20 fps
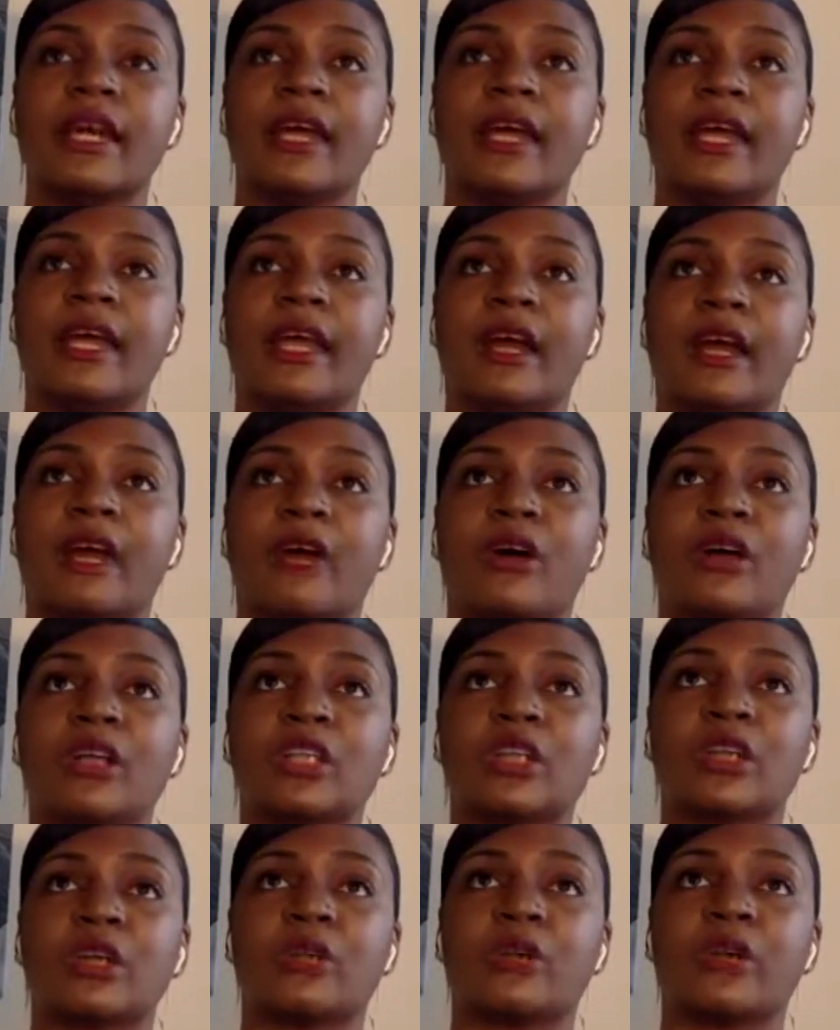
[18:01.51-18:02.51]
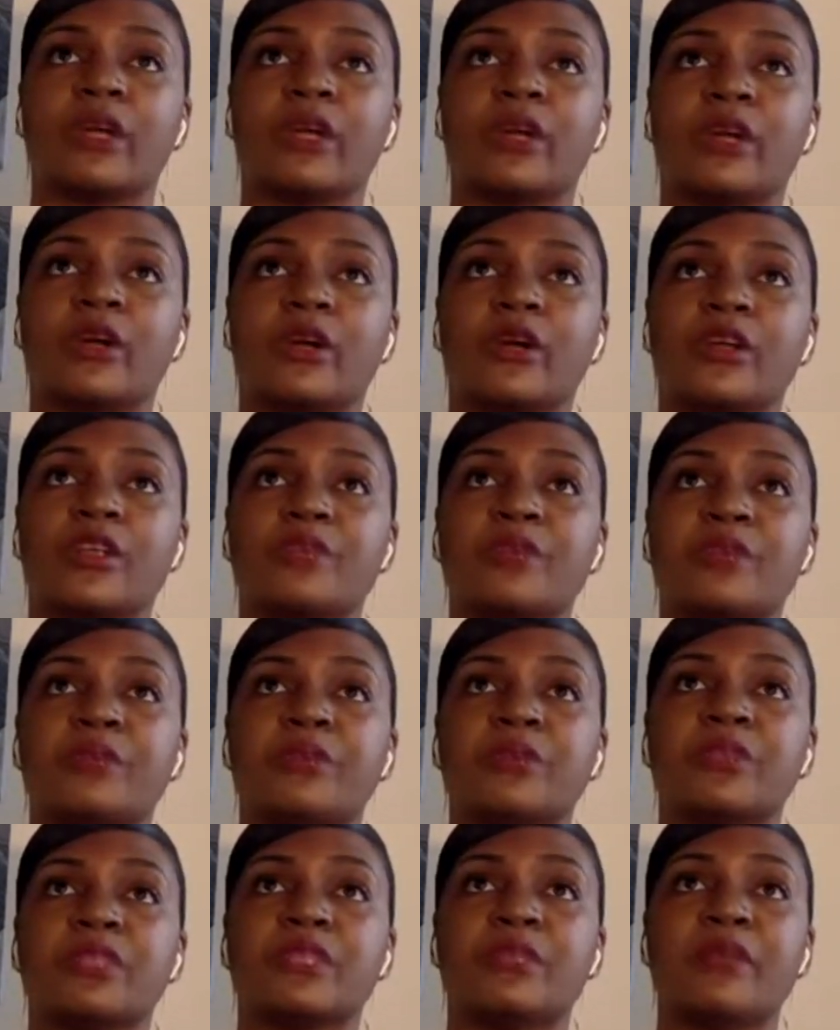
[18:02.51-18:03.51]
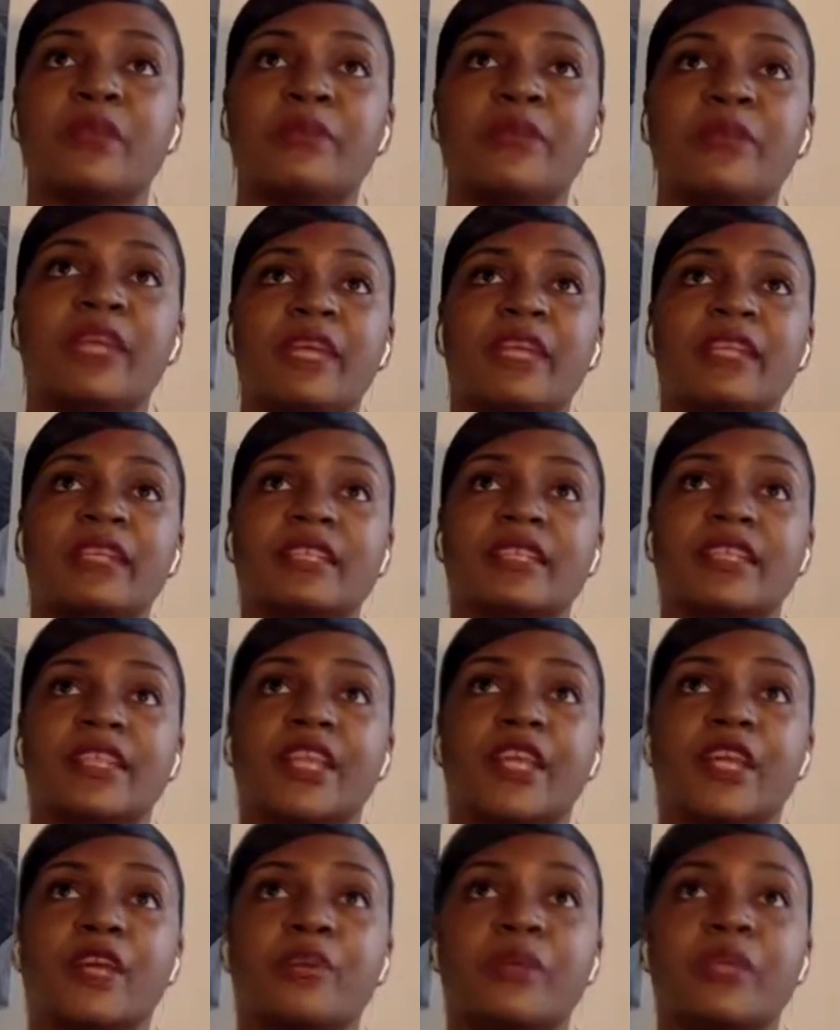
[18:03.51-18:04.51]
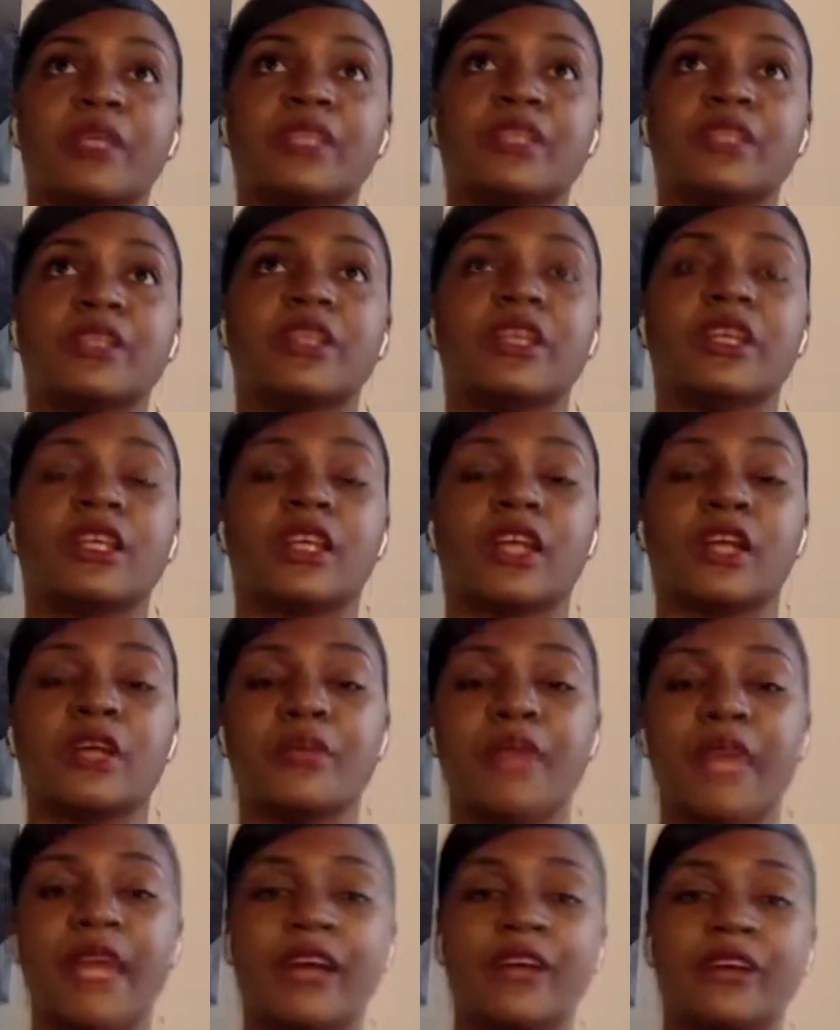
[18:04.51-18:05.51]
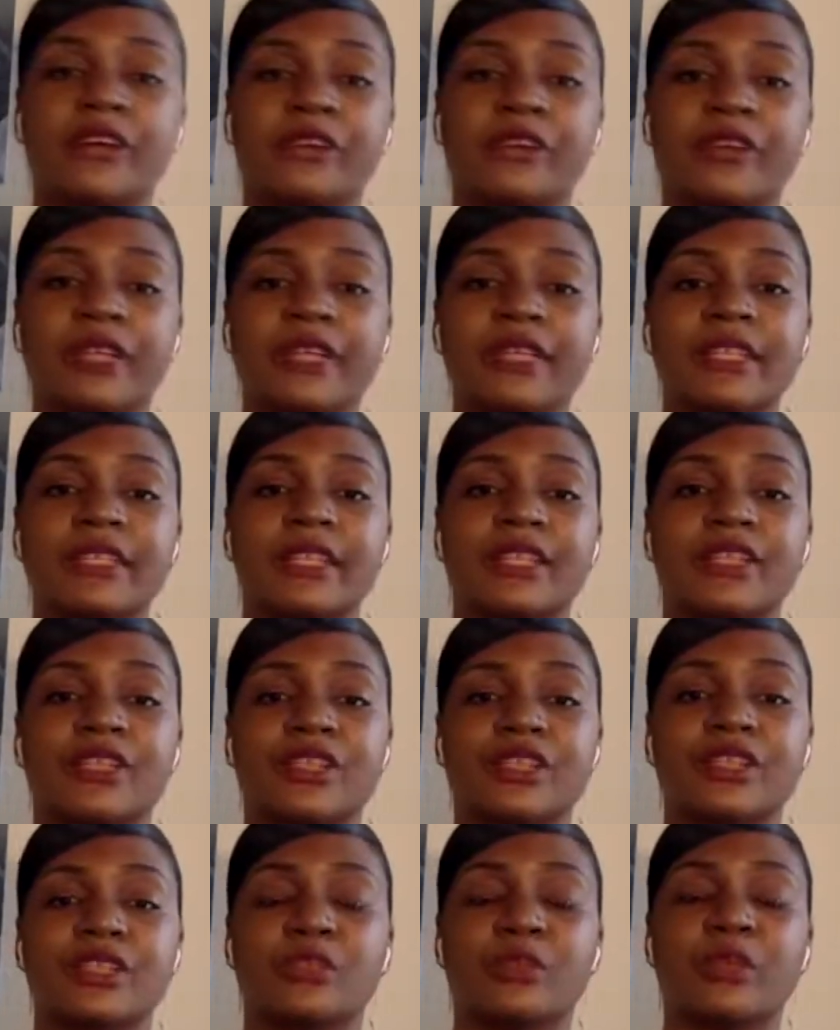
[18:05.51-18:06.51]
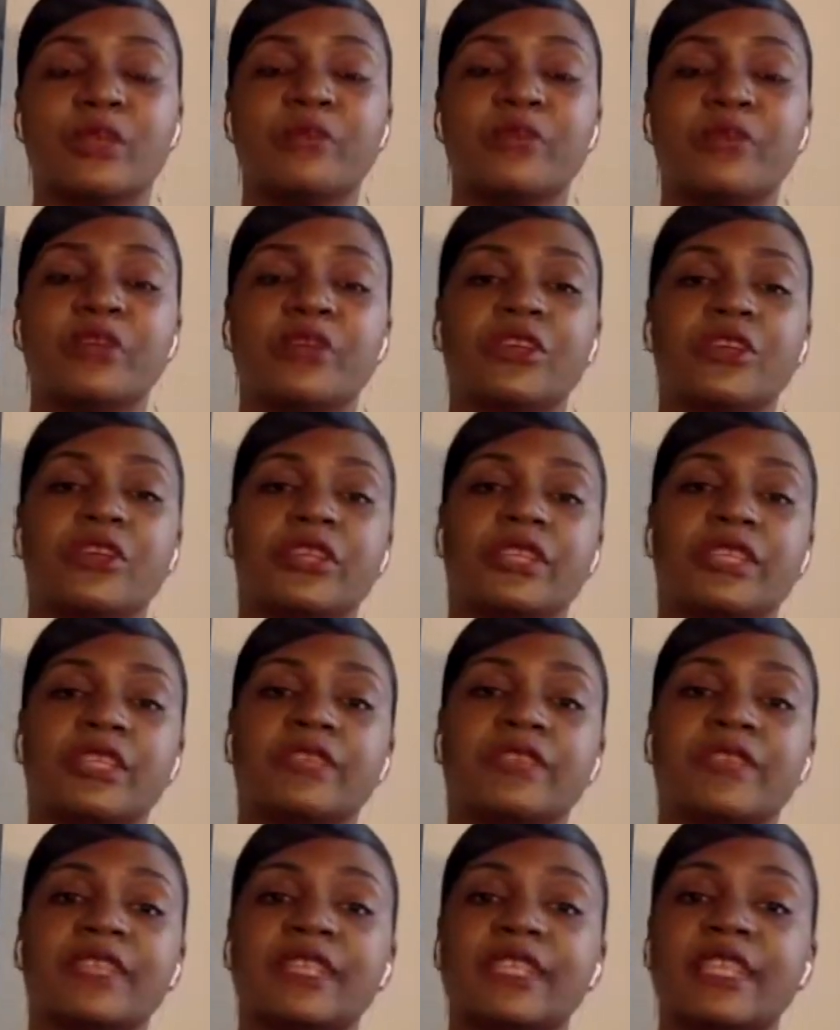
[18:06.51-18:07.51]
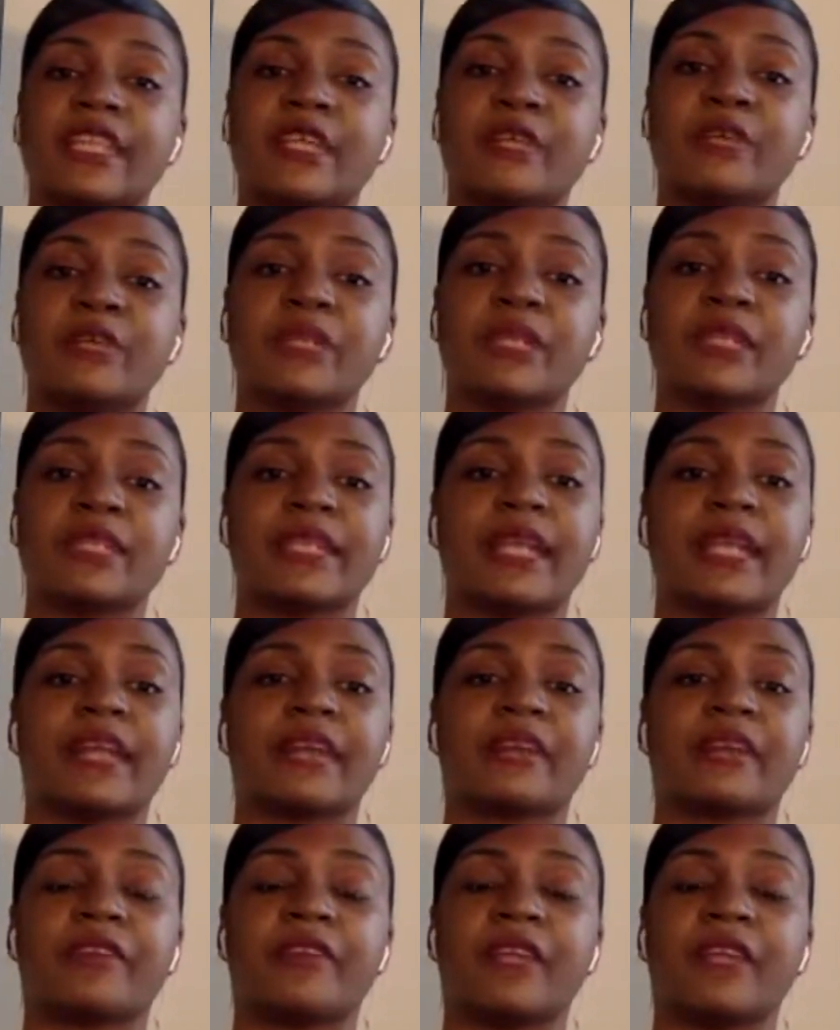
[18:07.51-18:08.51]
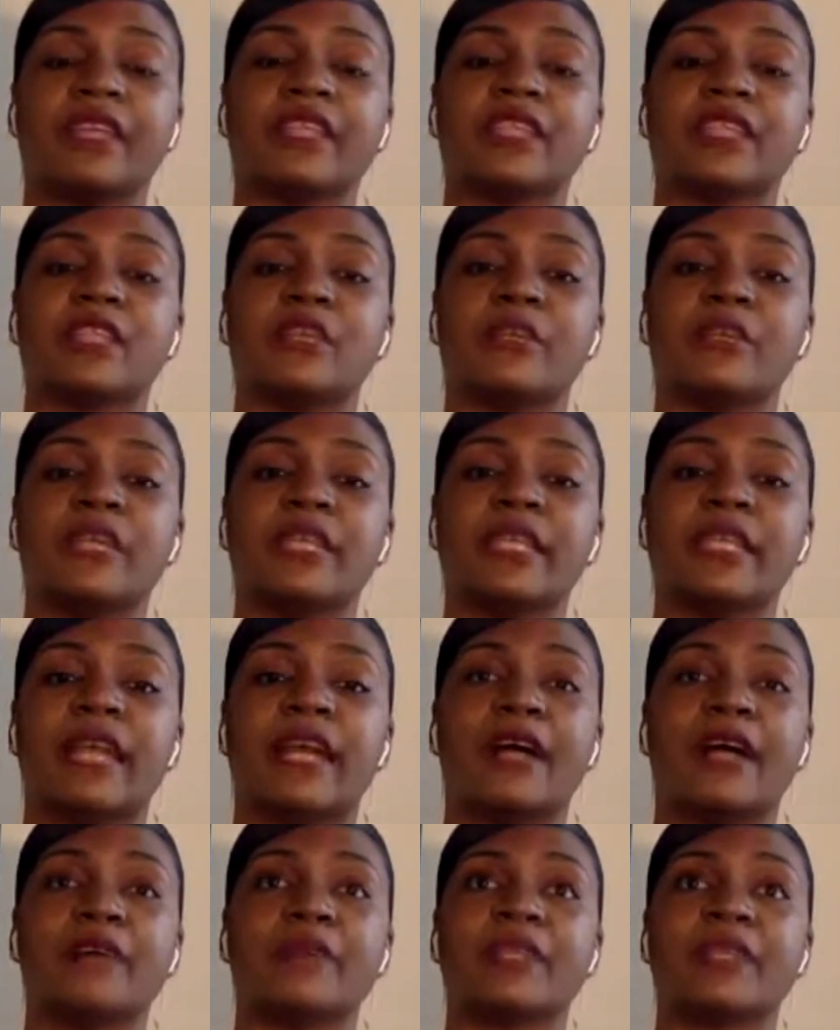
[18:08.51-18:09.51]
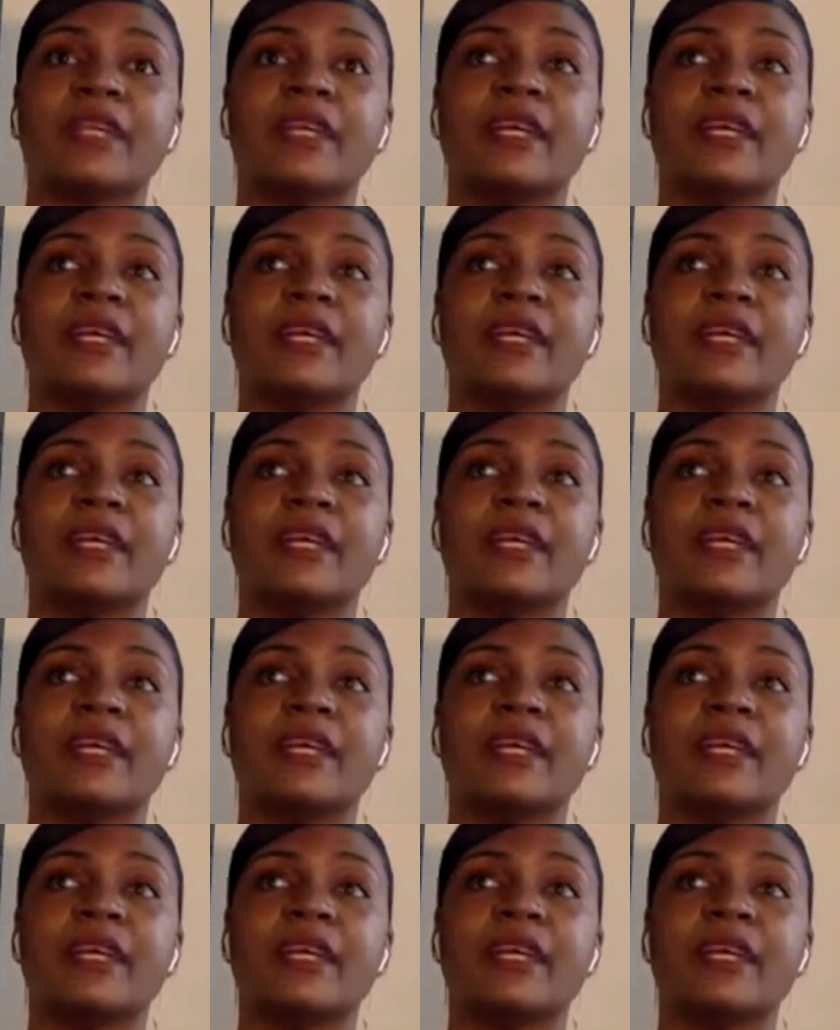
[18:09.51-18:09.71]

And I'll also encourage people to maybe into therapy so you can learn boundaries and just rebuild your self-esteem, because after failing so many times,